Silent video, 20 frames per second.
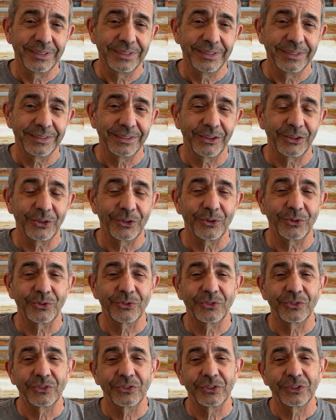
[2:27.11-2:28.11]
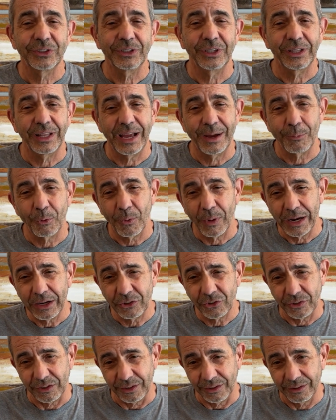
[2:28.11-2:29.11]
there's
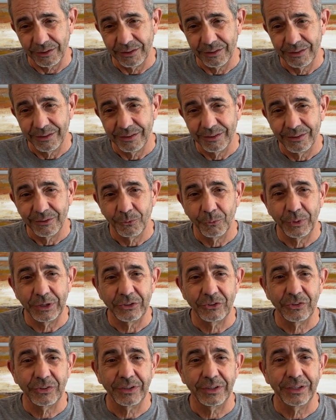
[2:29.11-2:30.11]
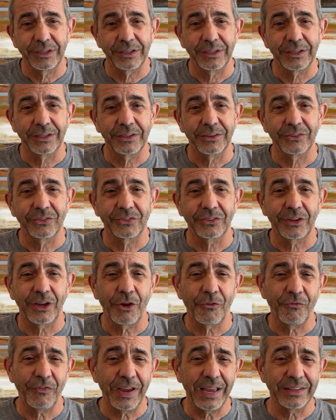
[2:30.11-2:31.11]
collaboration, which is
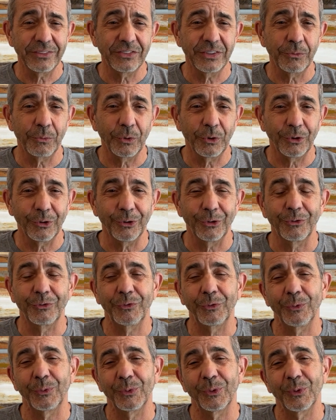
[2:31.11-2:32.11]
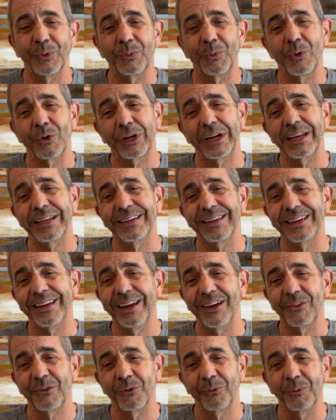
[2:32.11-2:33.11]
a fancy word for working
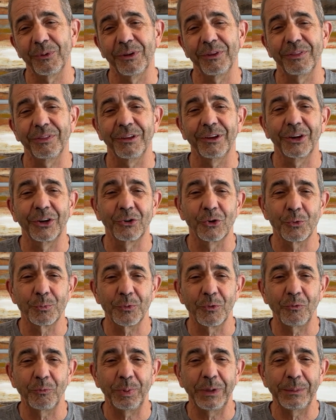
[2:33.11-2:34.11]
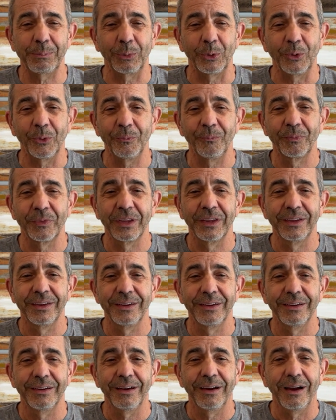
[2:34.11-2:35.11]
together with a group of people
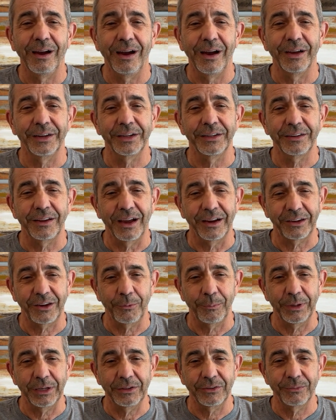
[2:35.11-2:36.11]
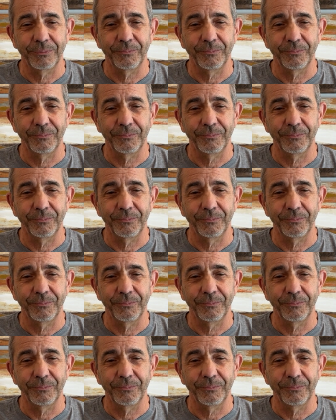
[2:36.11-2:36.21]
on a document.